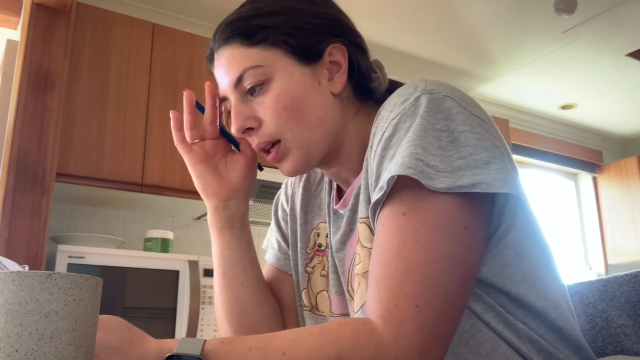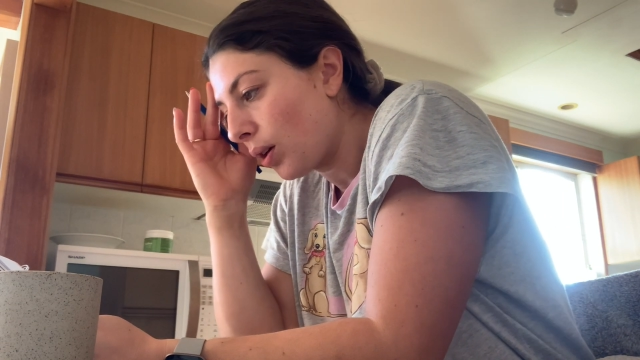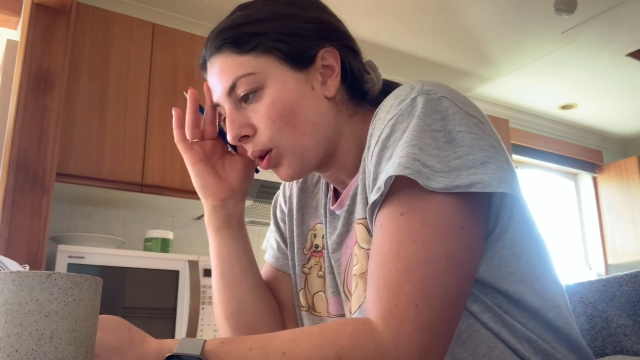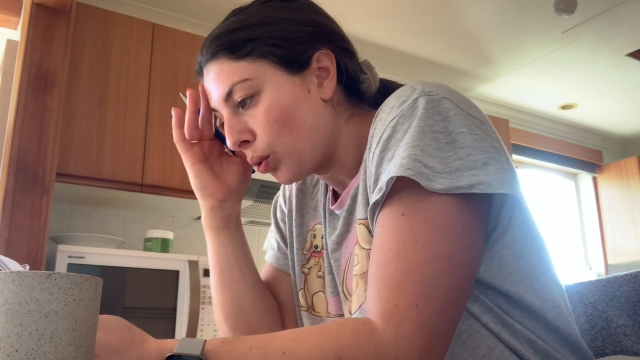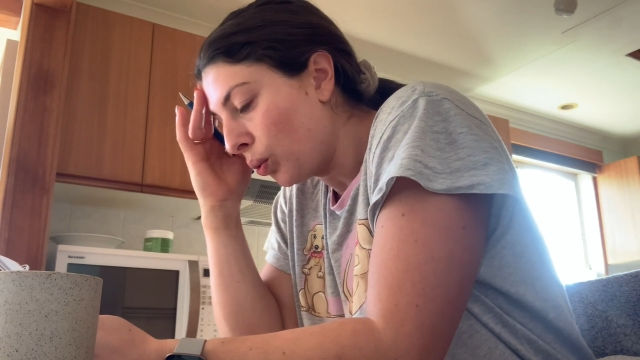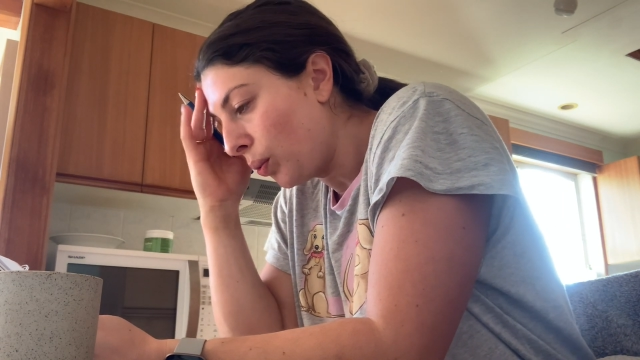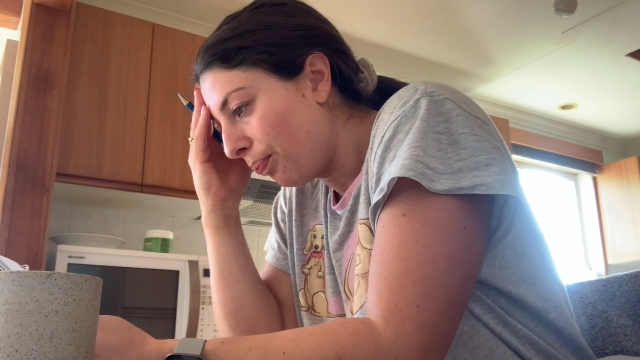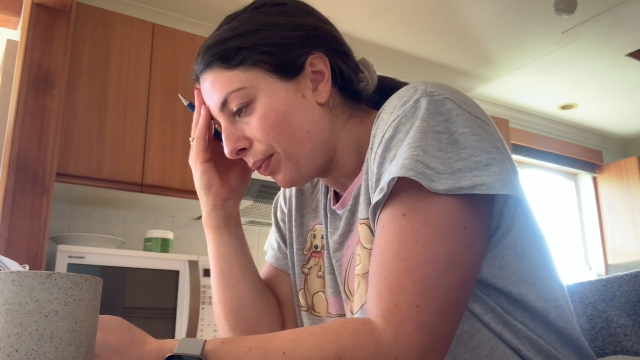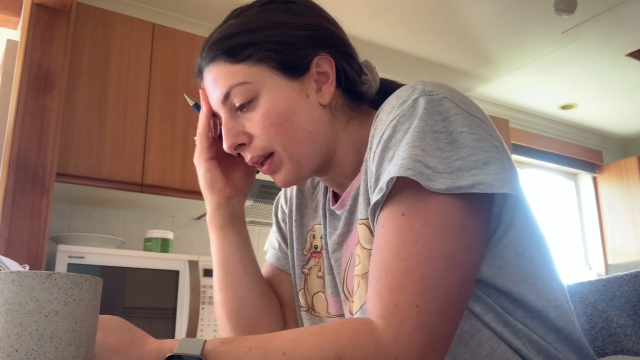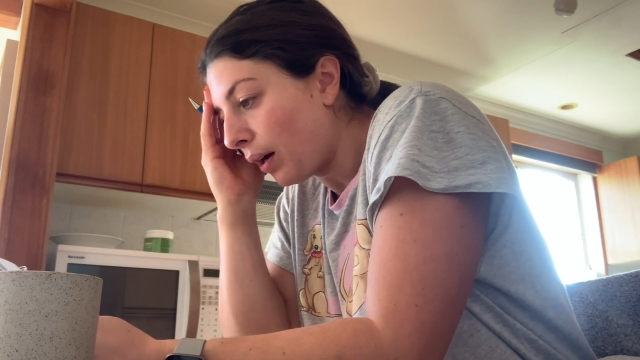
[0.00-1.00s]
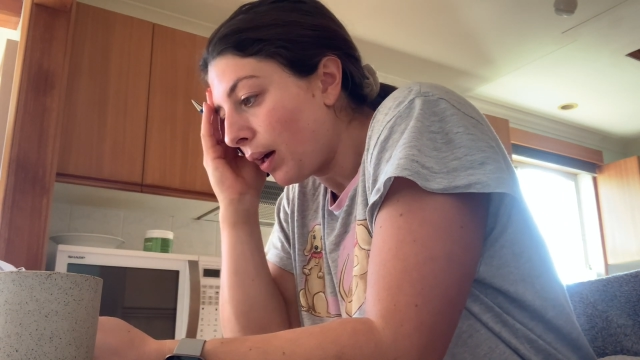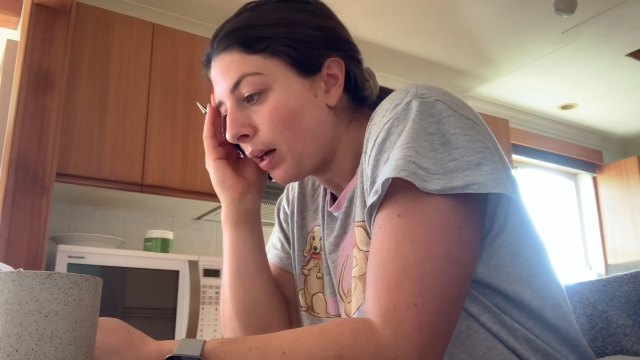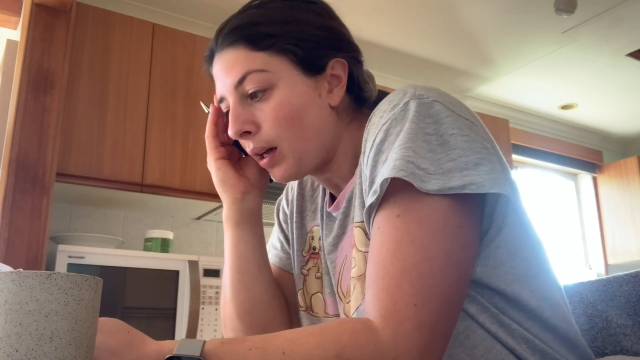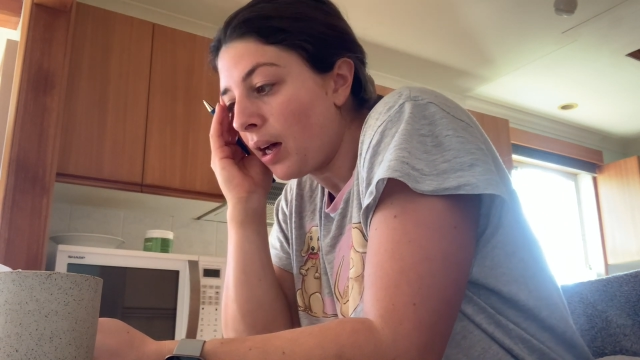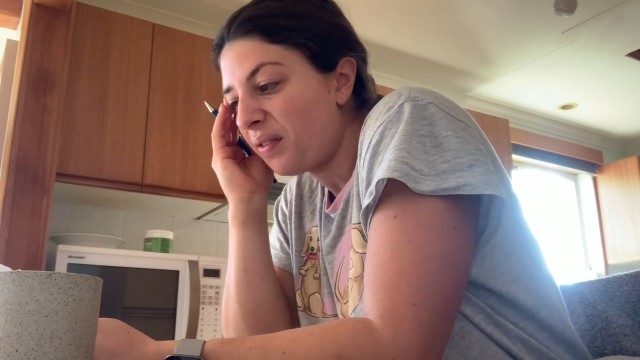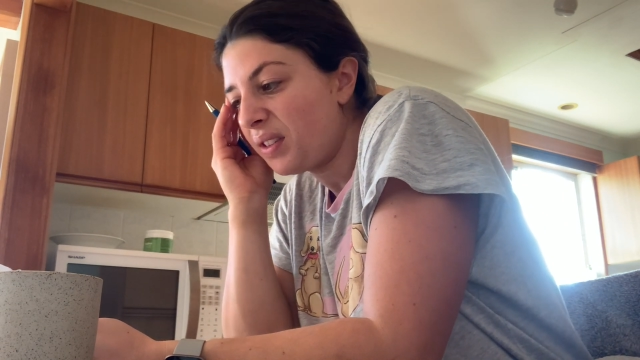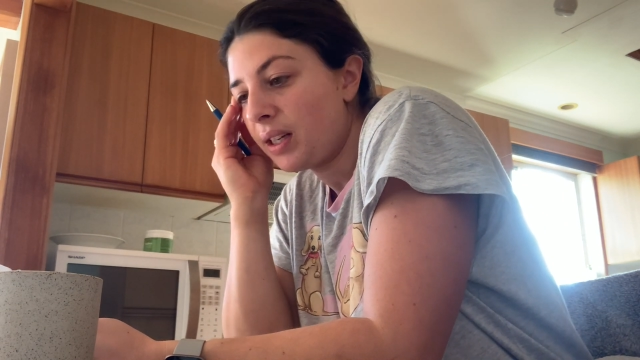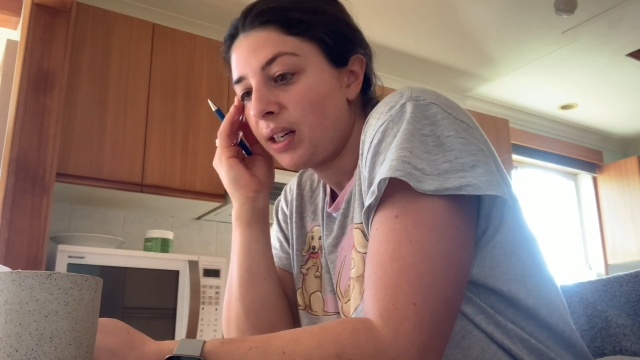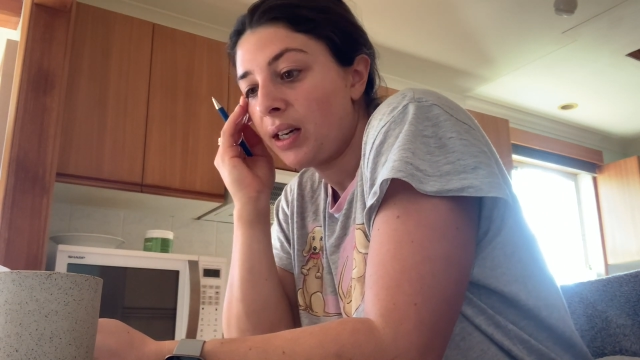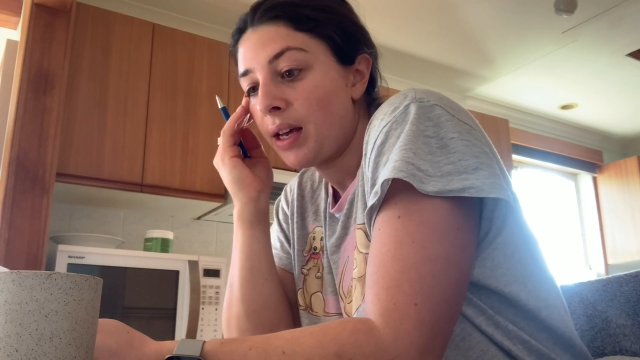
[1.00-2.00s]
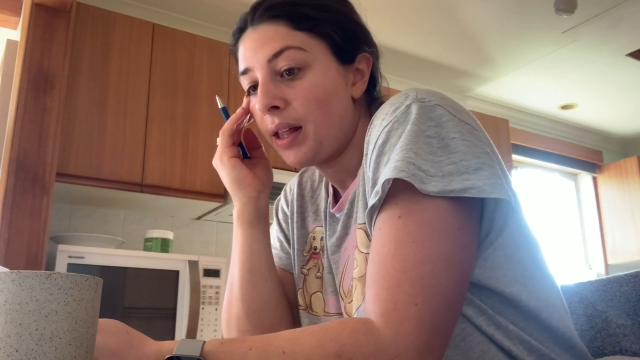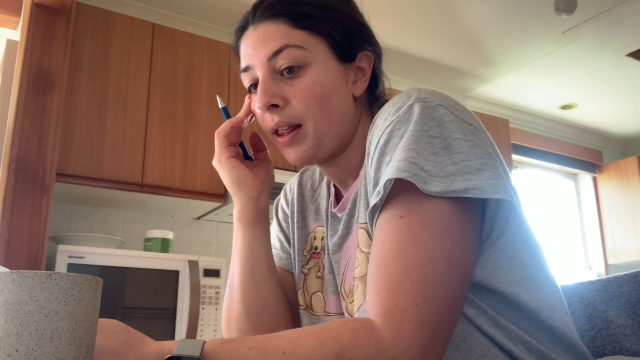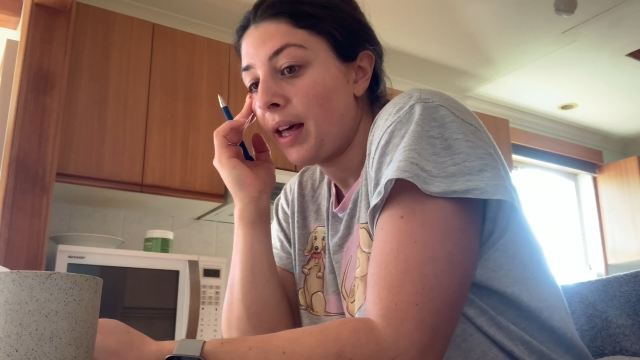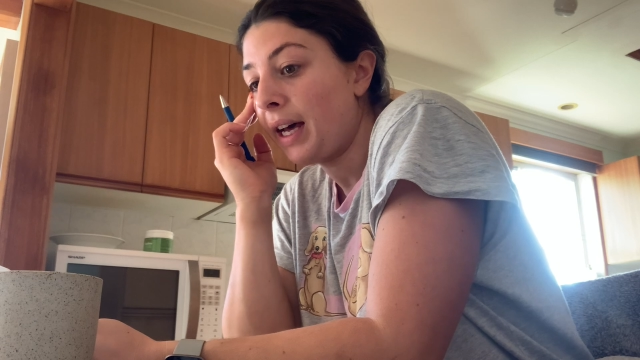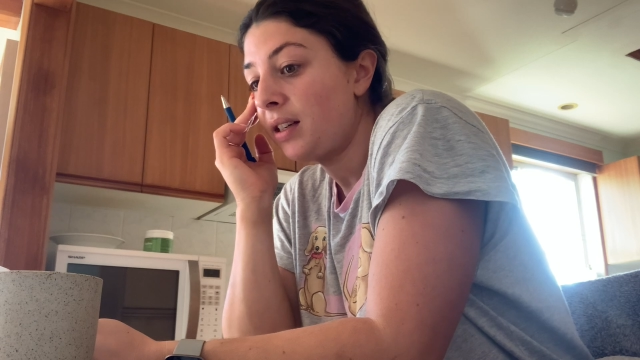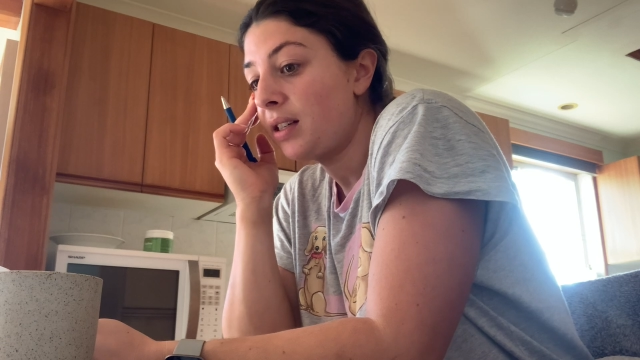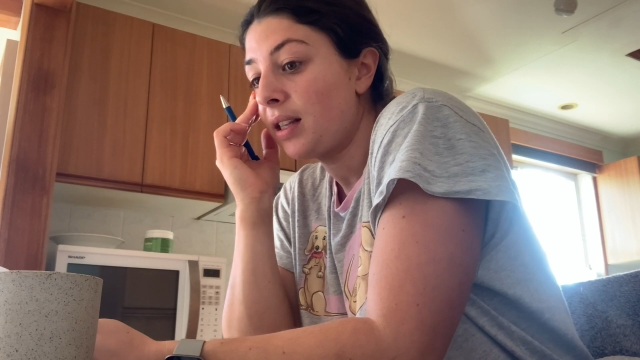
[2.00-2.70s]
Cool. After that,